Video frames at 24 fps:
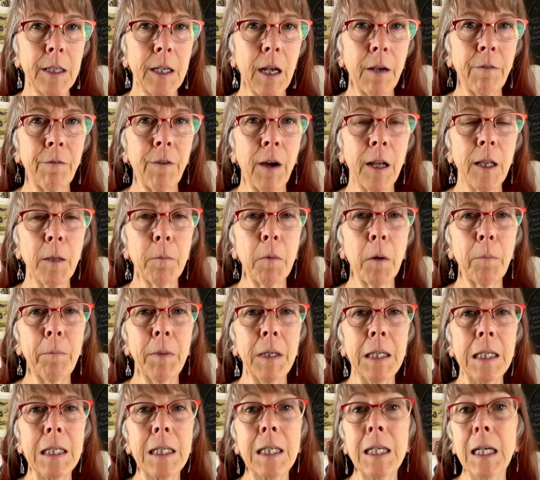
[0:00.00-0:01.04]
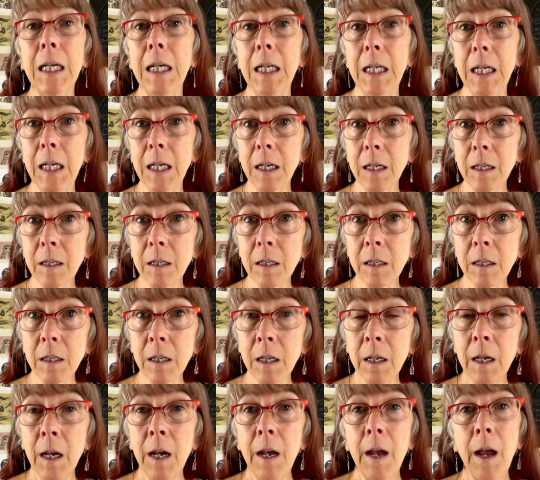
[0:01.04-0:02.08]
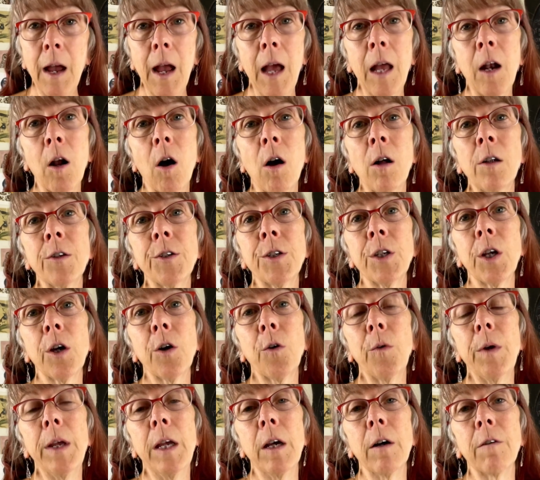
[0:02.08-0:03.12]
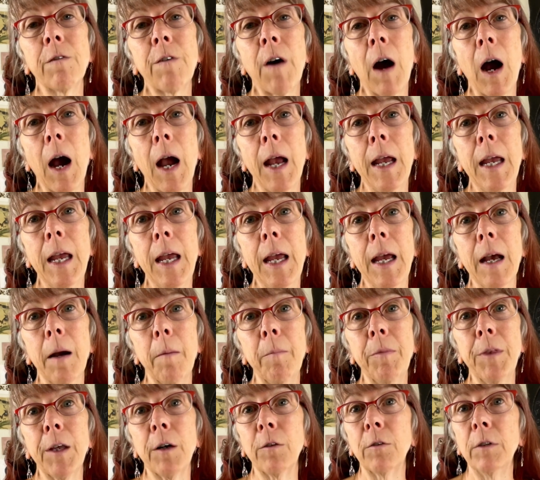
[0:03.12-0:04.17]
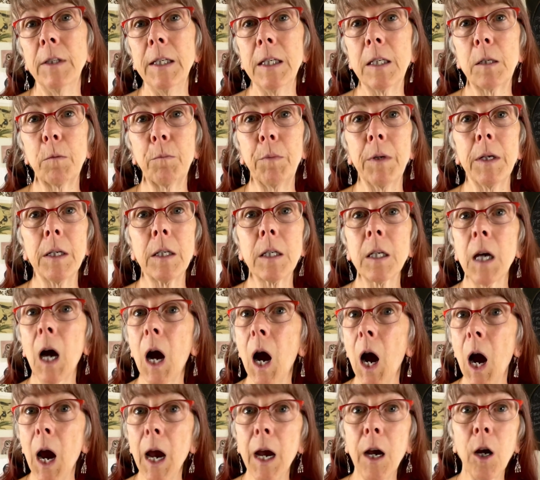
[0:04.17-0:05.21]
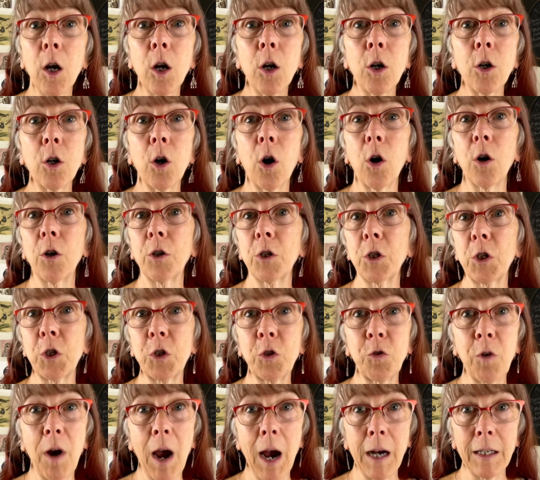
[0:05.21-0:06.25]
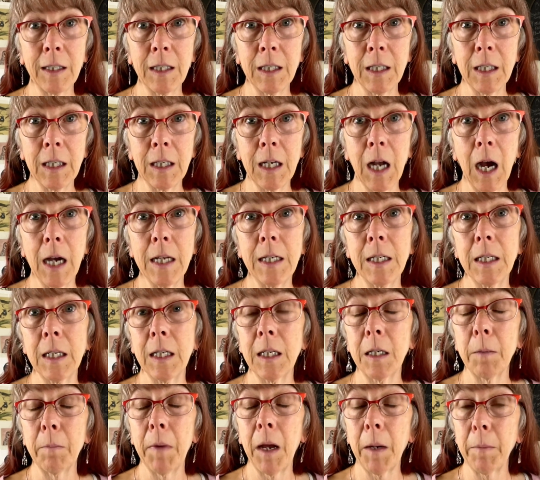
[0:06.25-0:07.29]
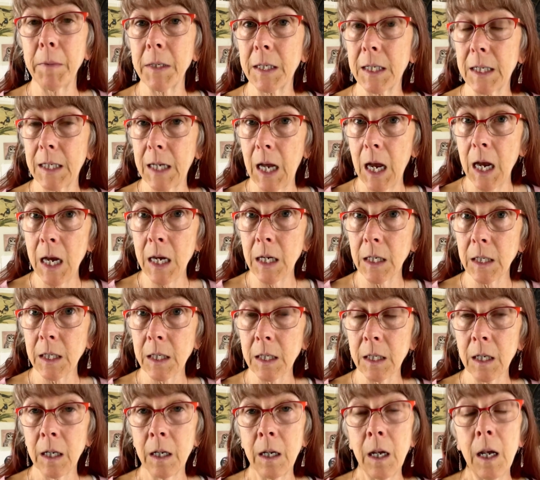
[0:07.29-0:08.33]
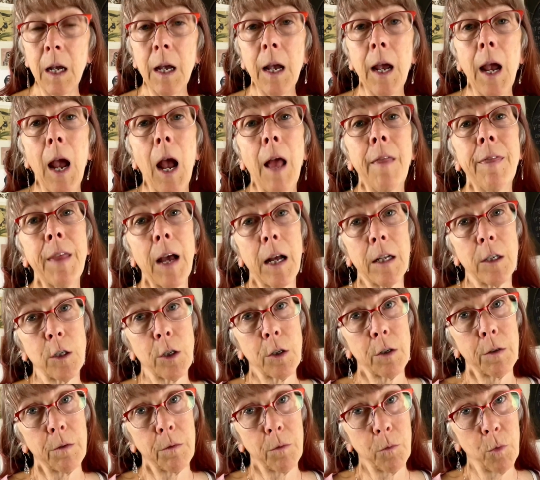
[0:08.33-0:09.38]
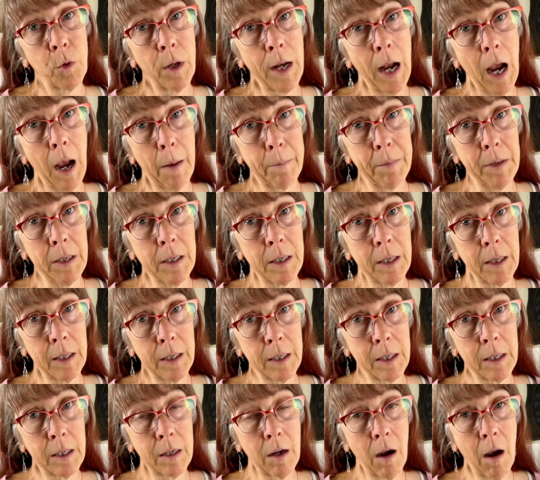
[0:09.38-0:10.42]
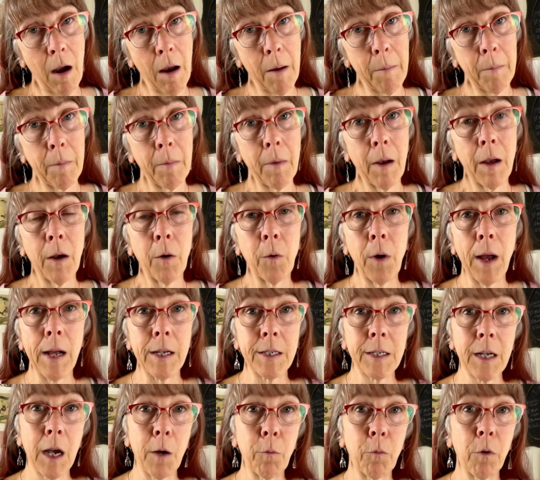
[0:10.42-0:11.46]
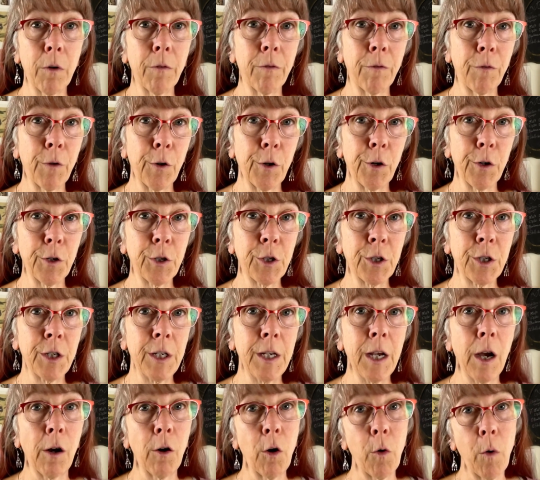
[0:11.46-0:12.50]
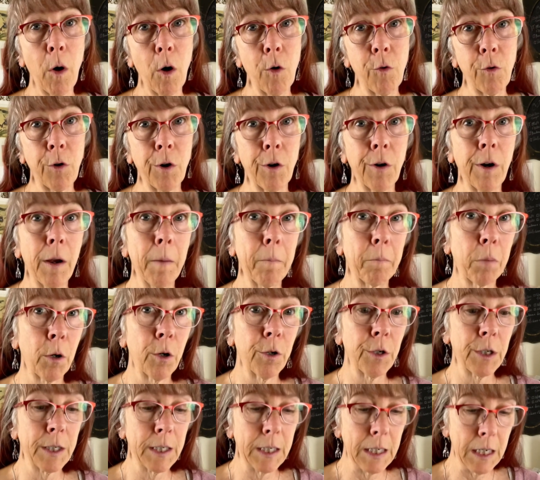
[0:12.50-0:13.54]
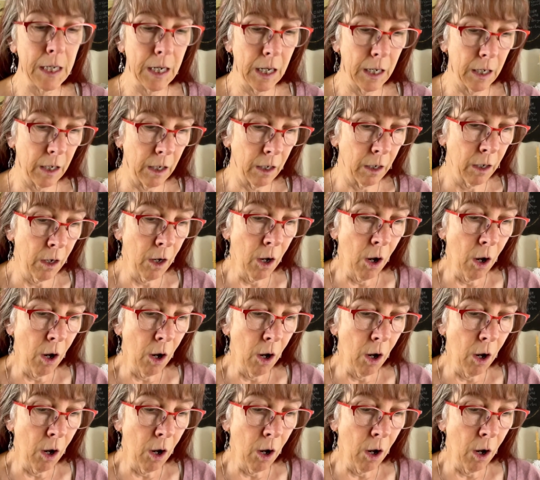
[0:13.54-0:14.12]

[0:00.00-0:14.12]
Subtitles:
I find them a bit tedious. And also, if I am the least bit tired or distracted, I tend to make mistakes. And that's what happened this time as I reversed yellow ochre and burnt sienna